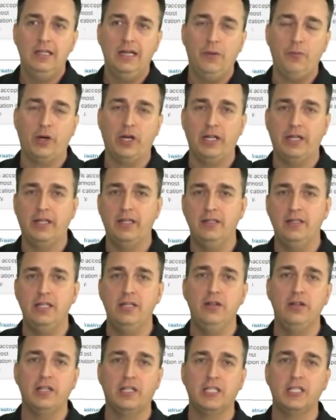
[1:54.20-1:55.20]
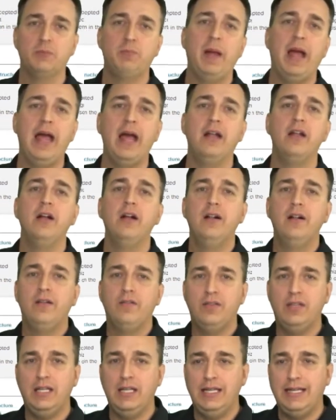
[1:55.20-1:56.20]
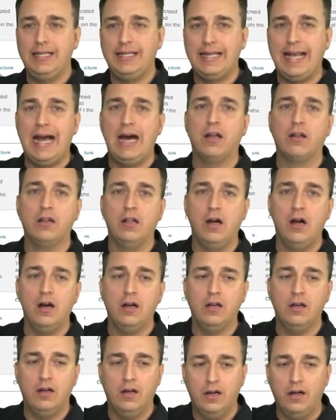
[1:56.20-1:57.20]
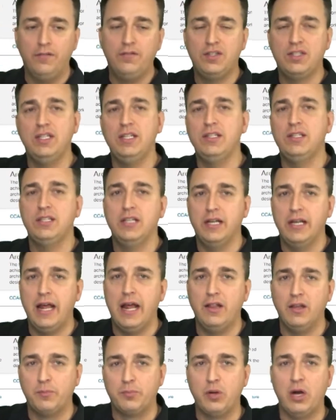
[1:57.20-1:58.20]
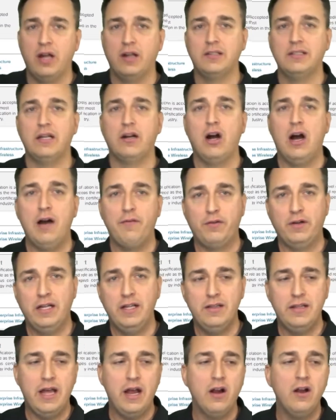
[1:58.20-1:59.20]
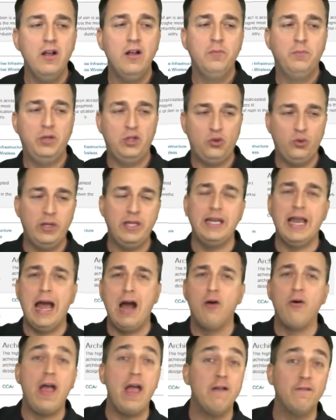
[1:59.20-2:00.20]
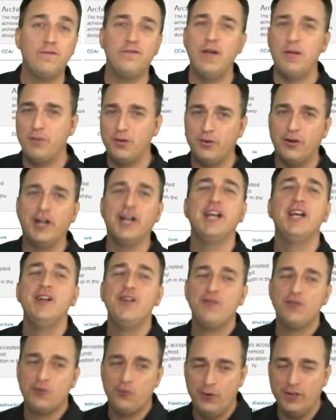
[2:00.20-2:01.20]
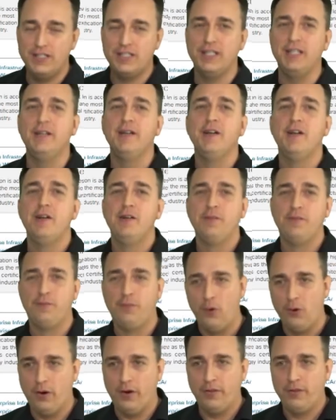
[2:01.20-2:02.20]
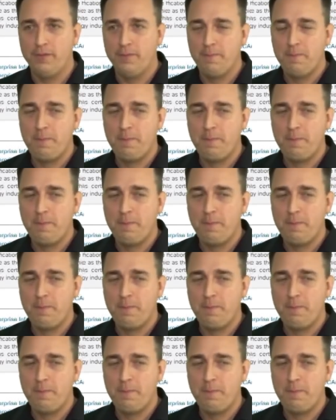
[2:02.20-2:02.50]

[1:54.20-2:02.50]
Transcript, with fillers: And we're going to continue to expand the catalog of CCNA and the products that are offered in there between now and February 24th.